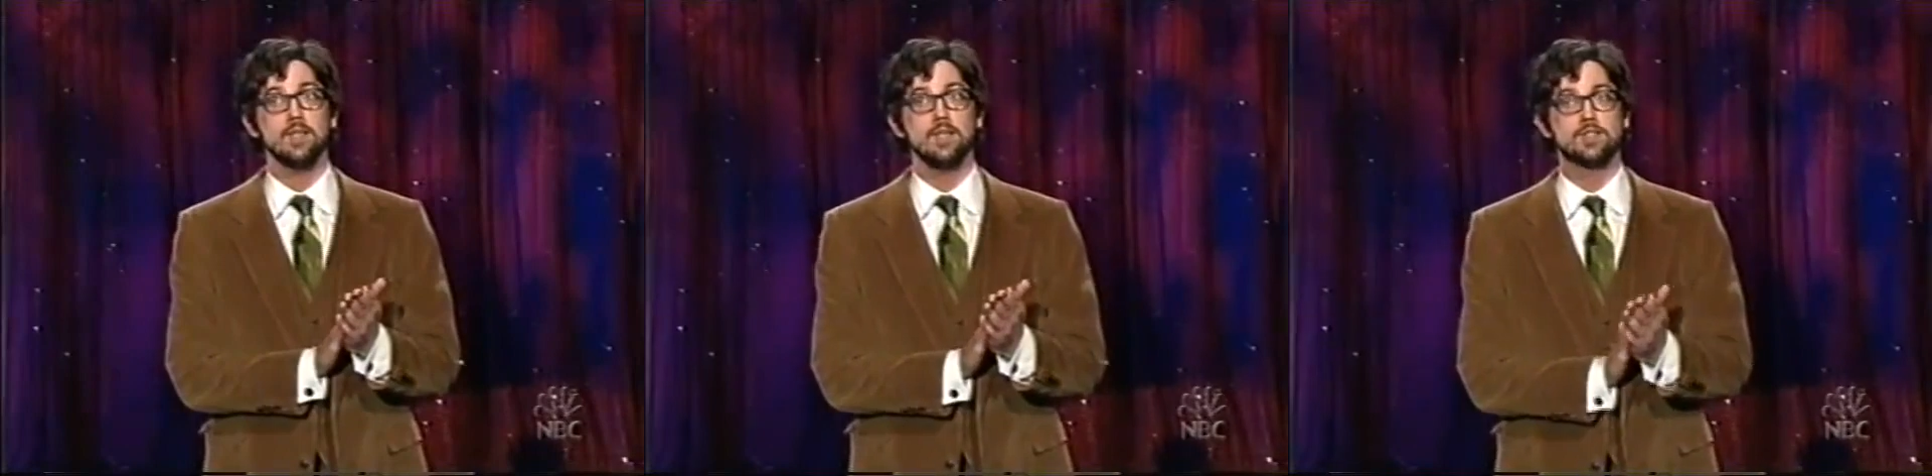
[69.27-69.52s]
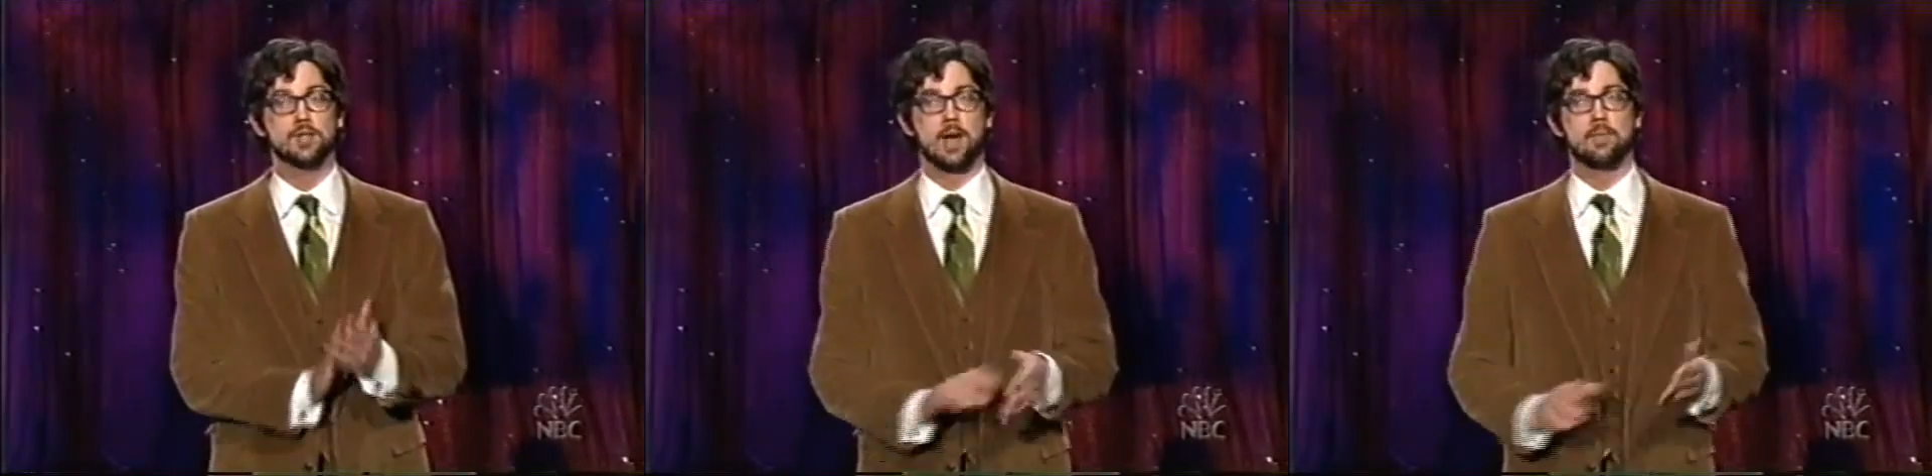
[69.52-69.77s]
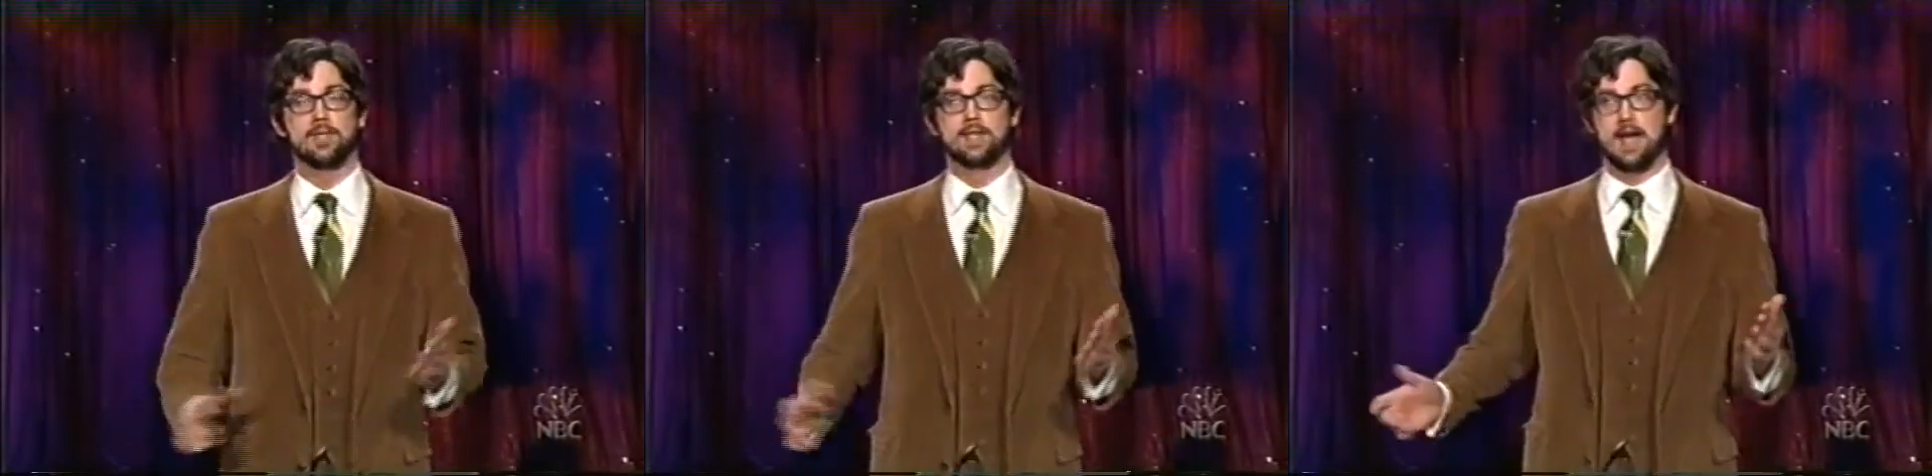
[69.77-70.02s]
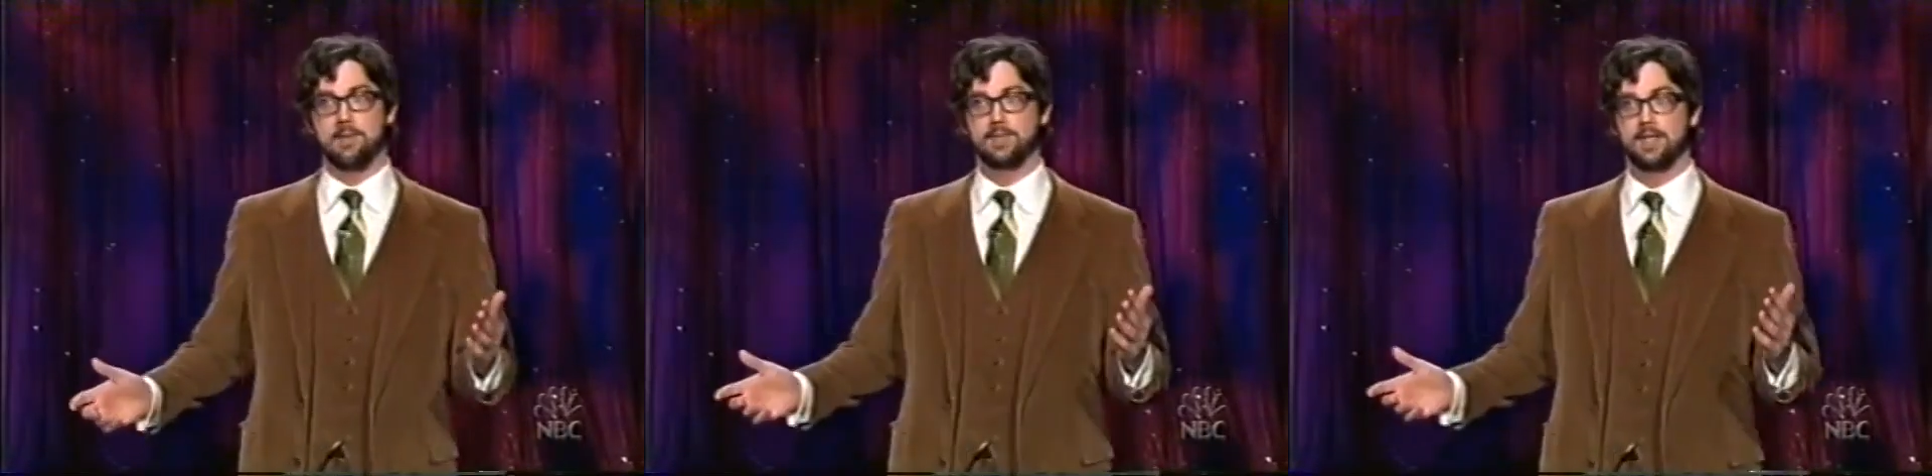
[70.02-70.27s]
So I'm
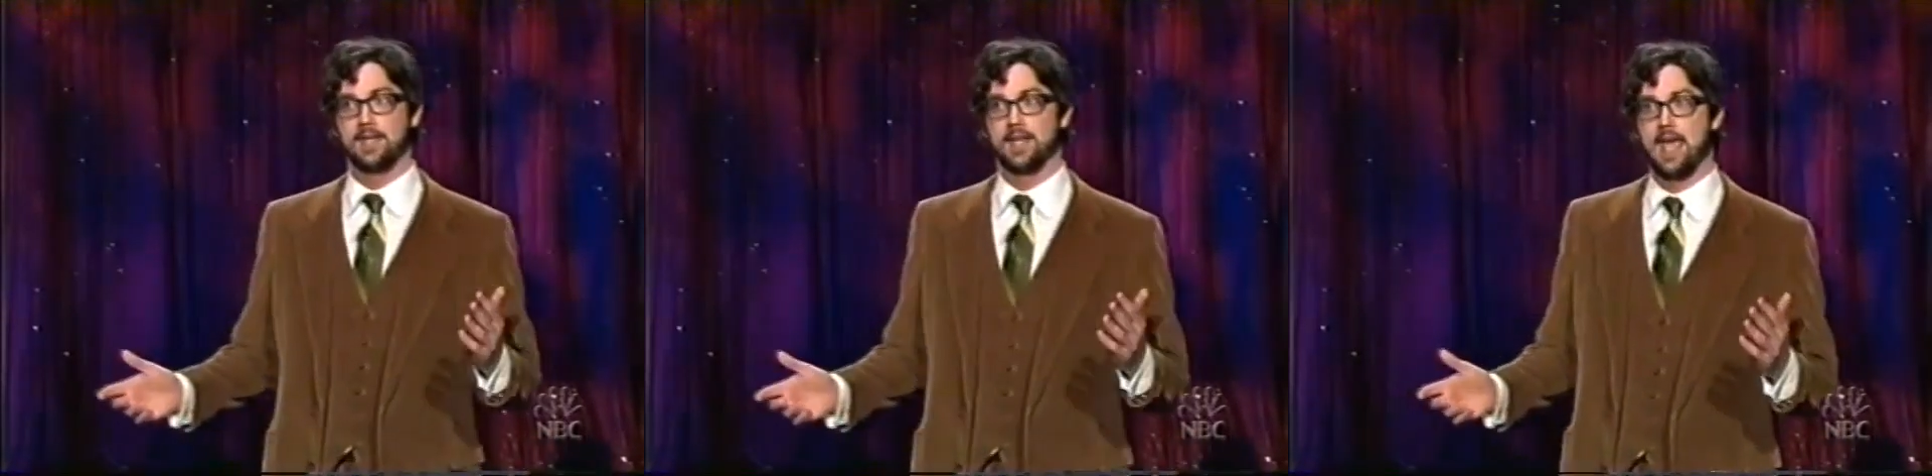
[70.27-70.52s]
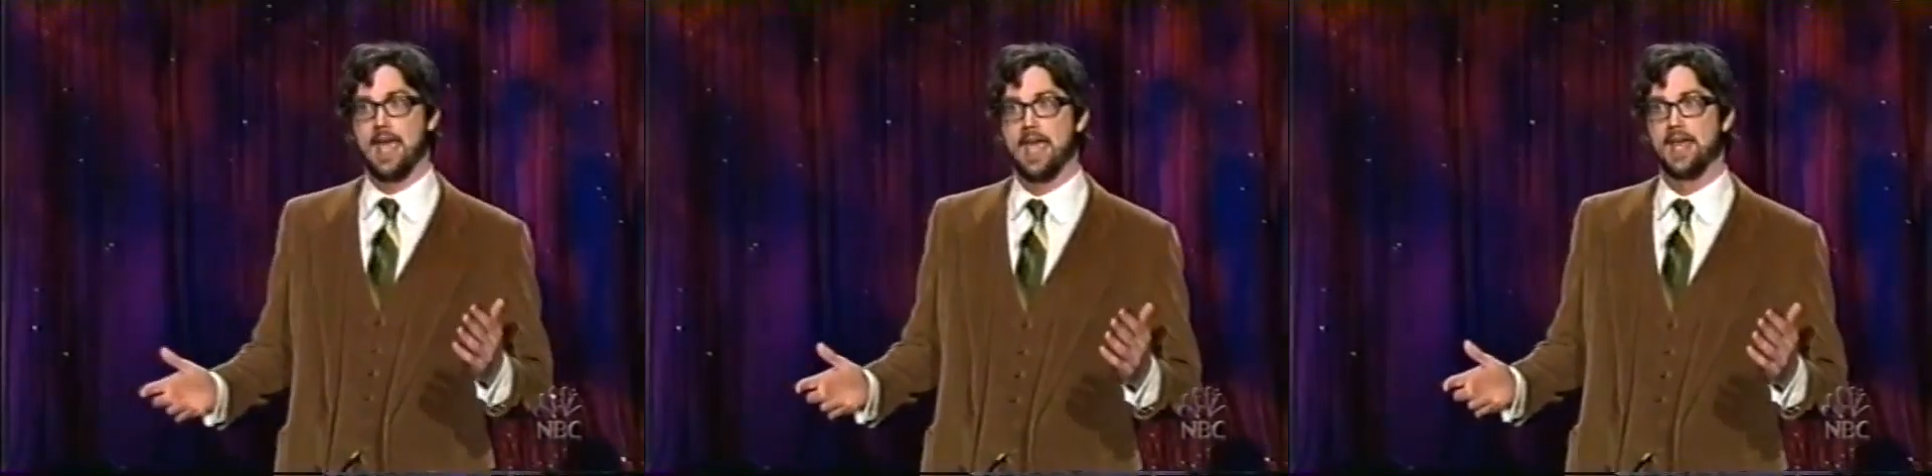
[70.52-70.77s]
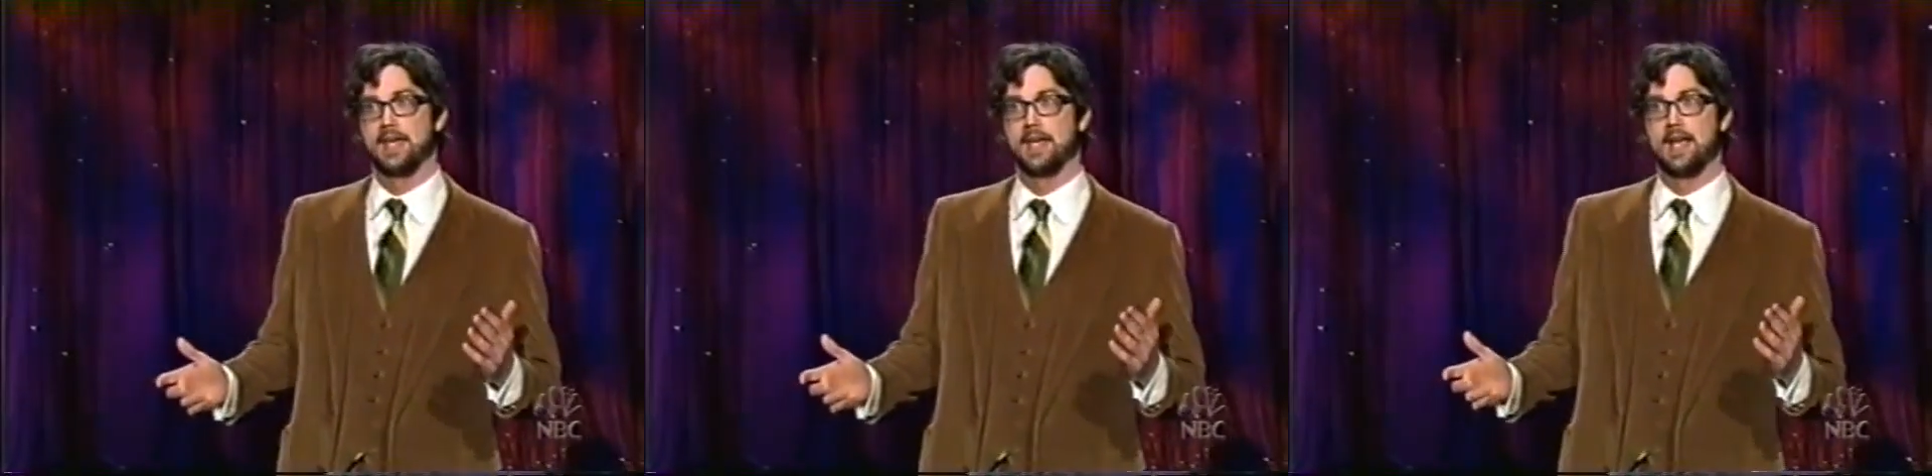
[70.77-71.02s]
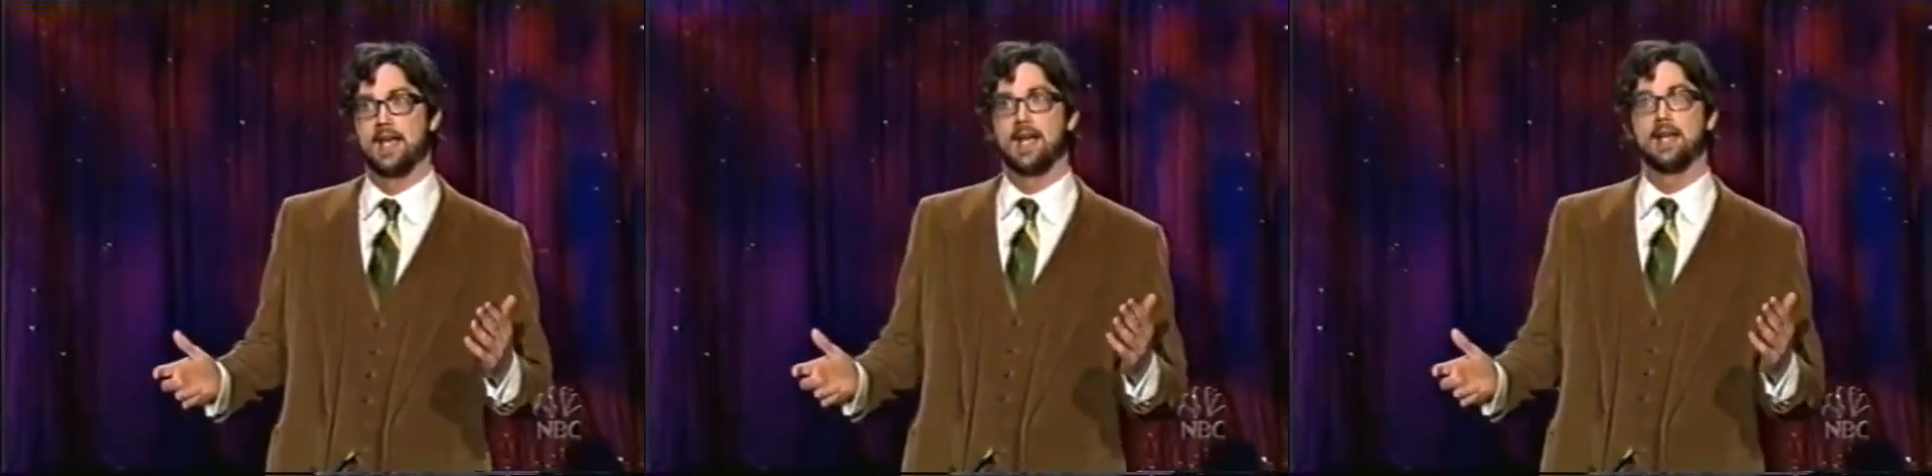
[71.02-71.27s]
adopted, and
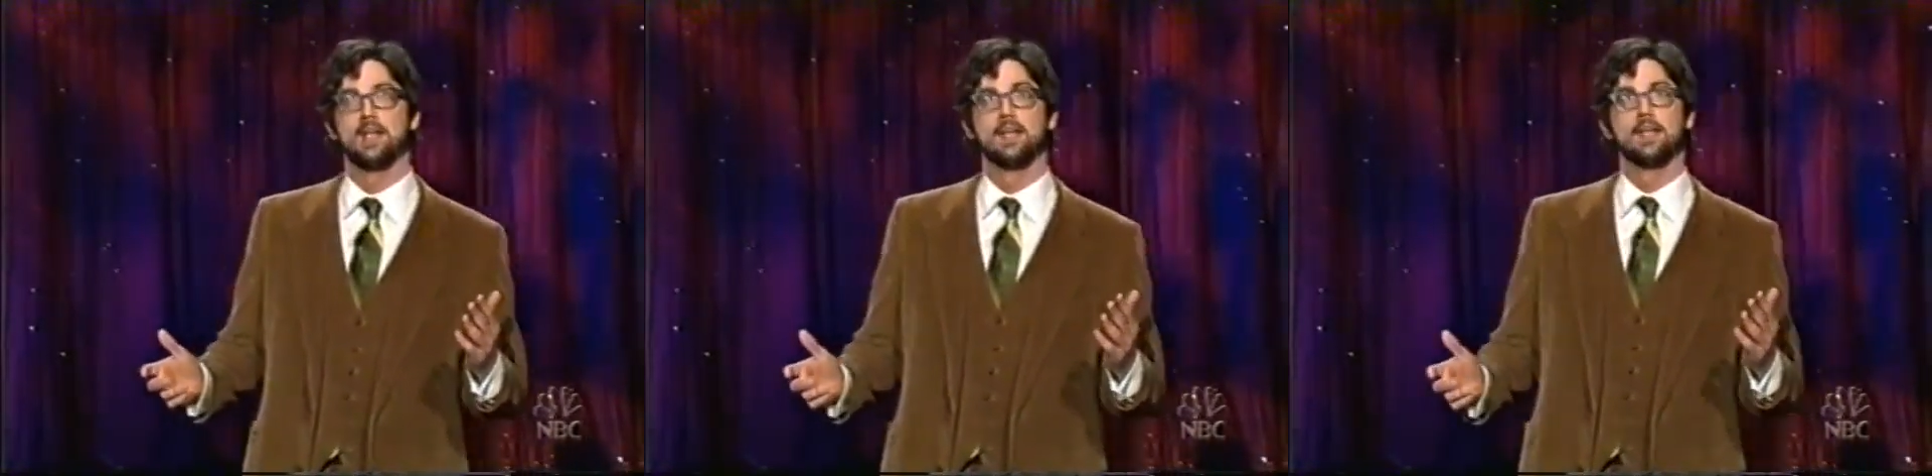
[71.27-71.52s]
by